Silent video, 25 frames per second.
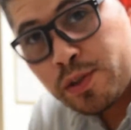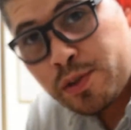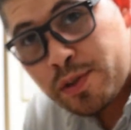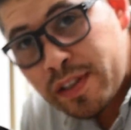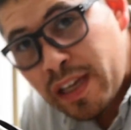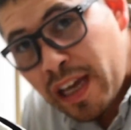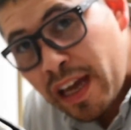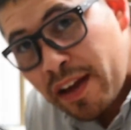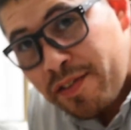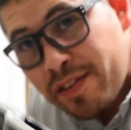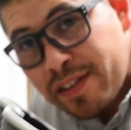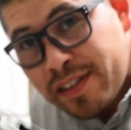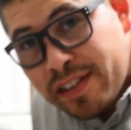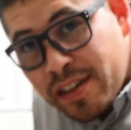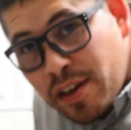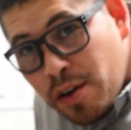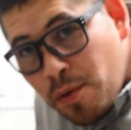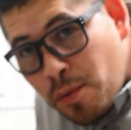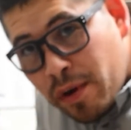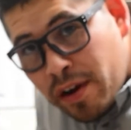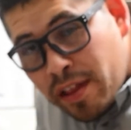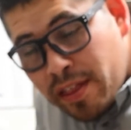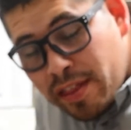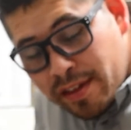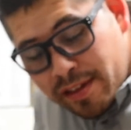used every single
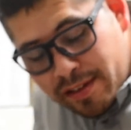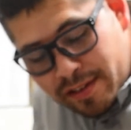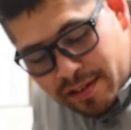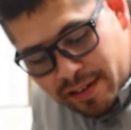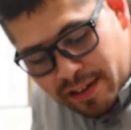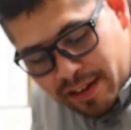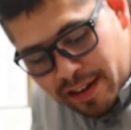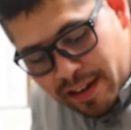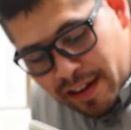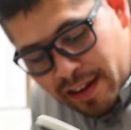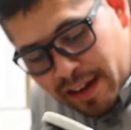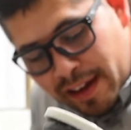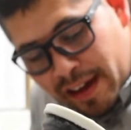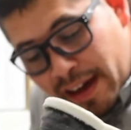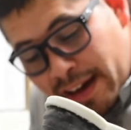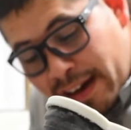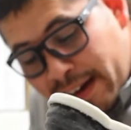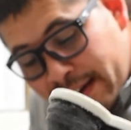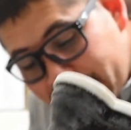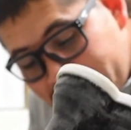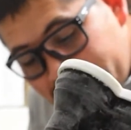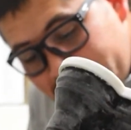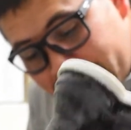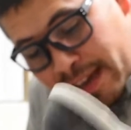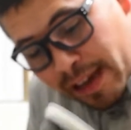one of these
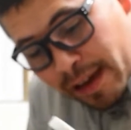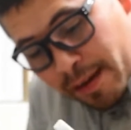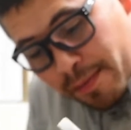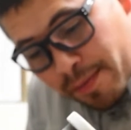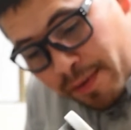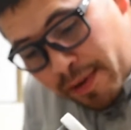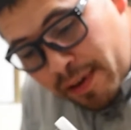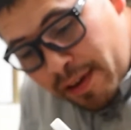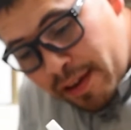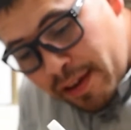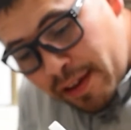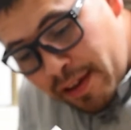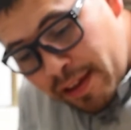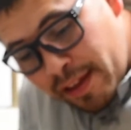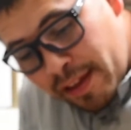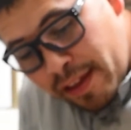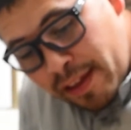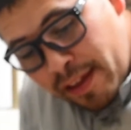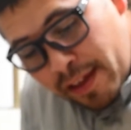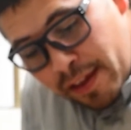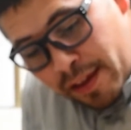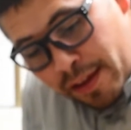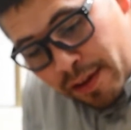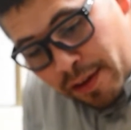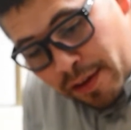except
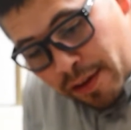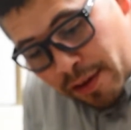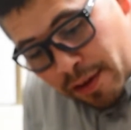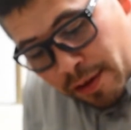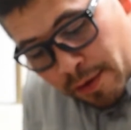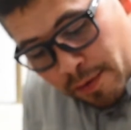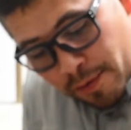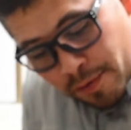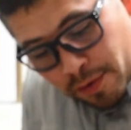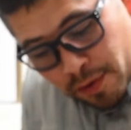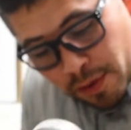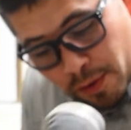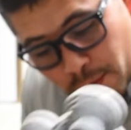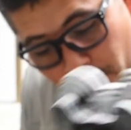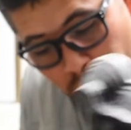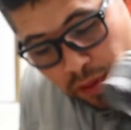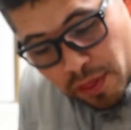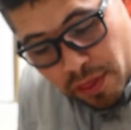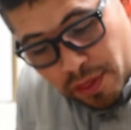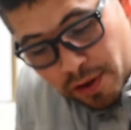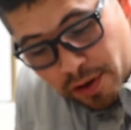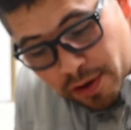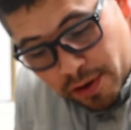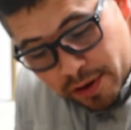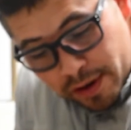for the
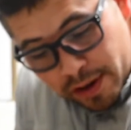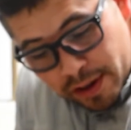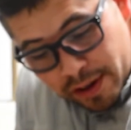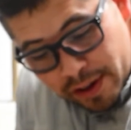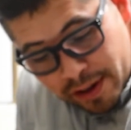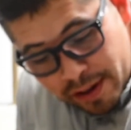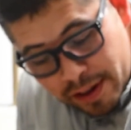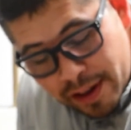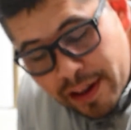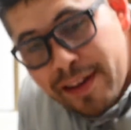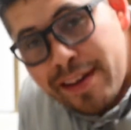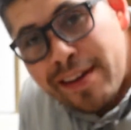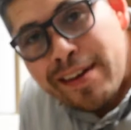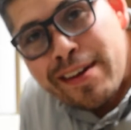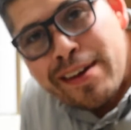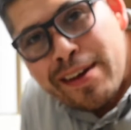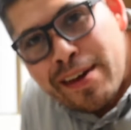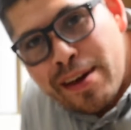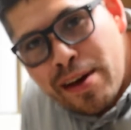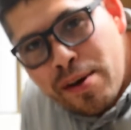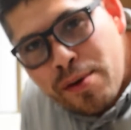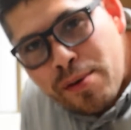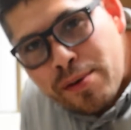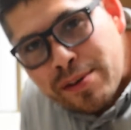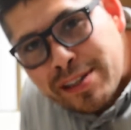1/3,
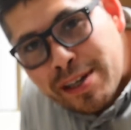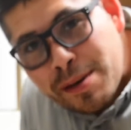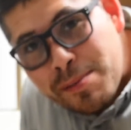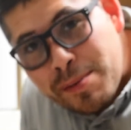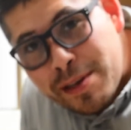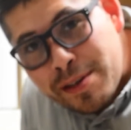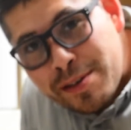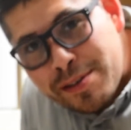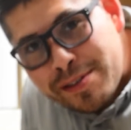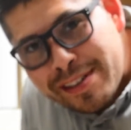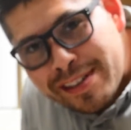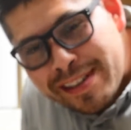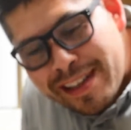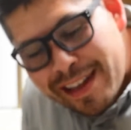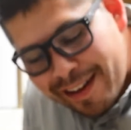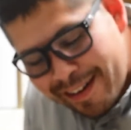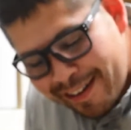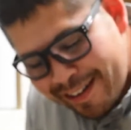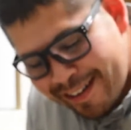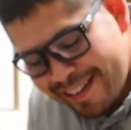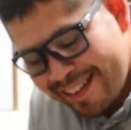which I'll be using now.